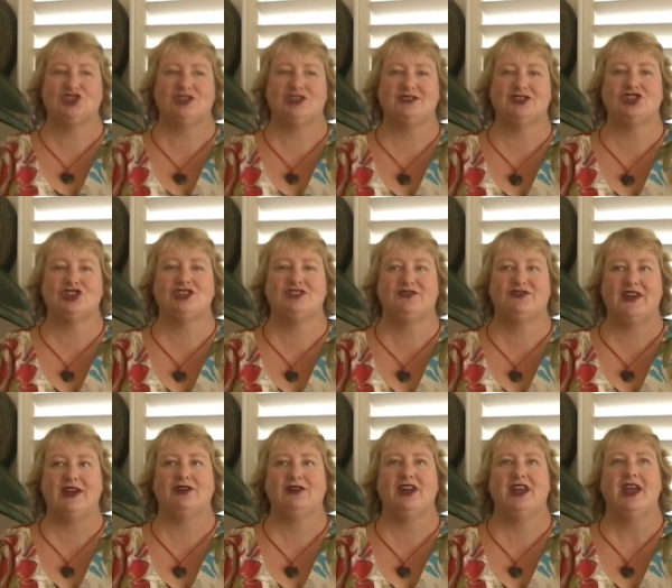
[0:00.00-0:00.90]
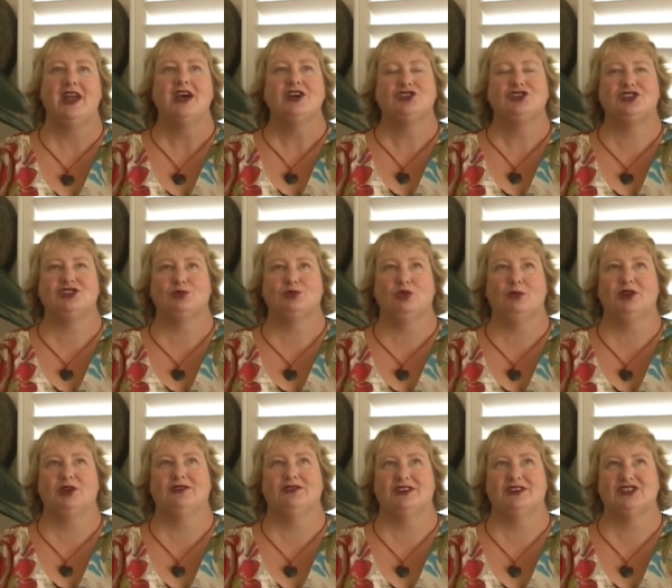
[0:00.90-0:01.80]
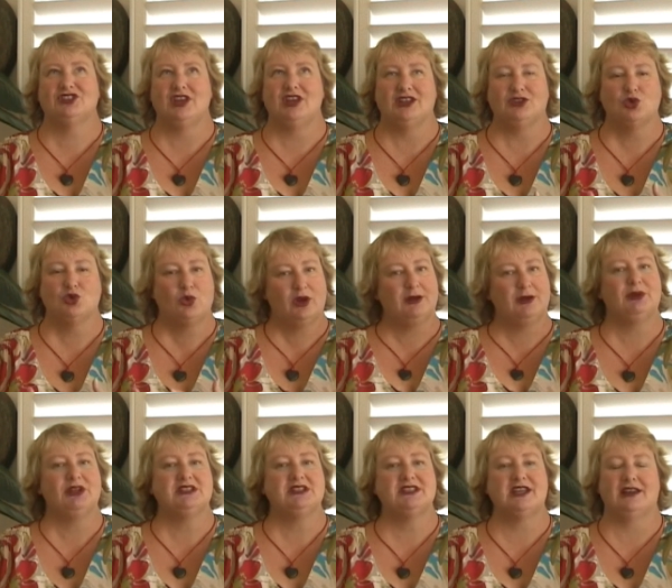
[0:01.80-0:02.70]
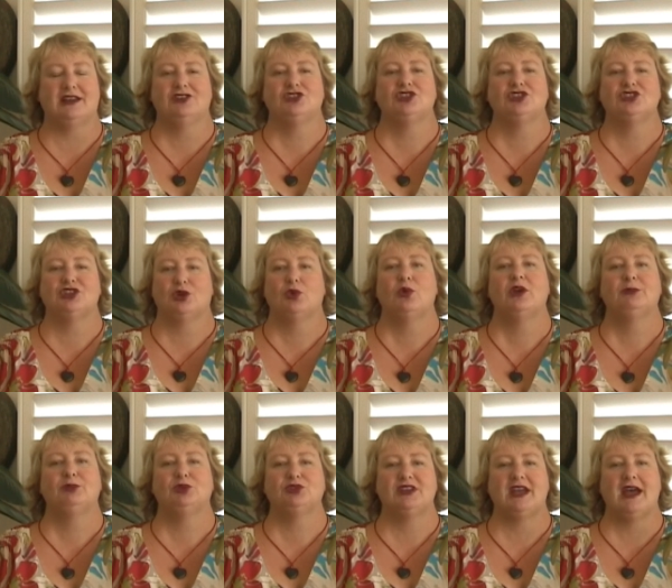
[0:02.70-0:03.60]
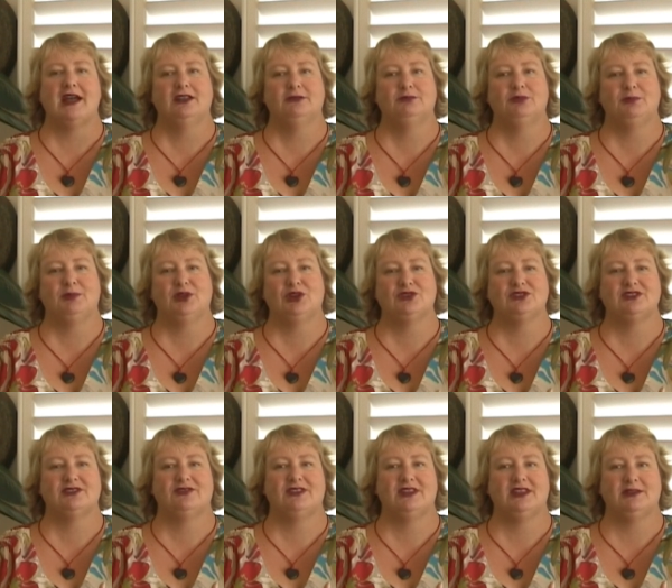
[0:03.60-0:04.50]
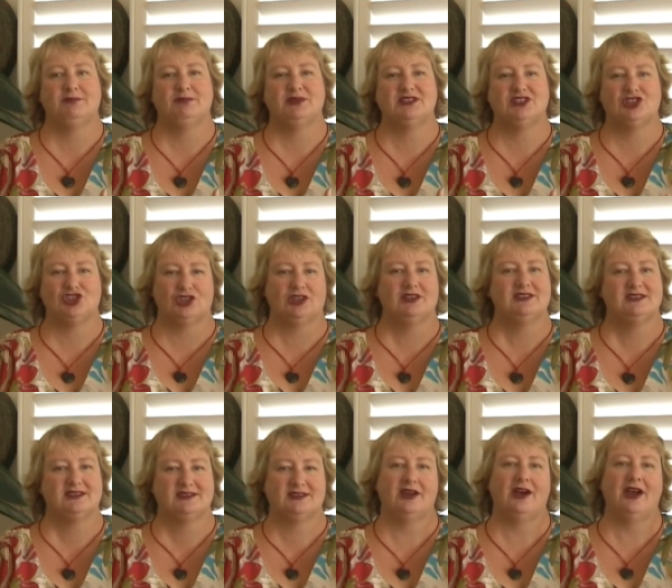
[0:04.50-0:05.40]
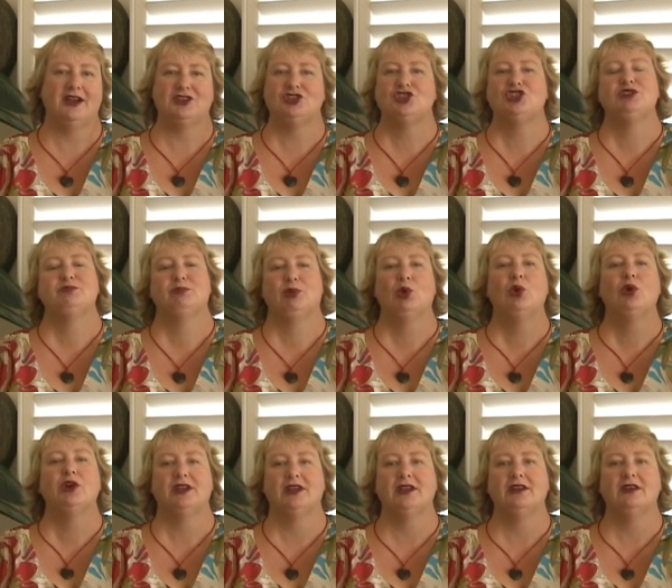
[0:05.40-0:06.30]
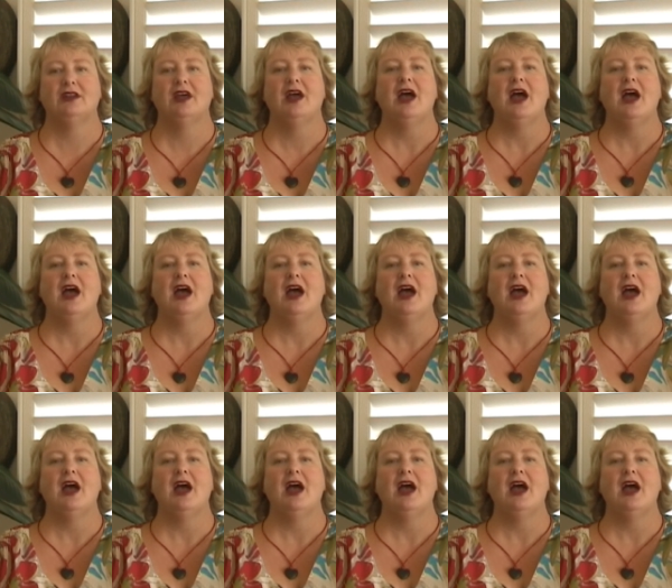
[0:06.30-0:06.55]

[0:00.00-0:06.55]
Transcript: She's a woman of incredible intelligence, incredible talent, but because of the position in society she's born in,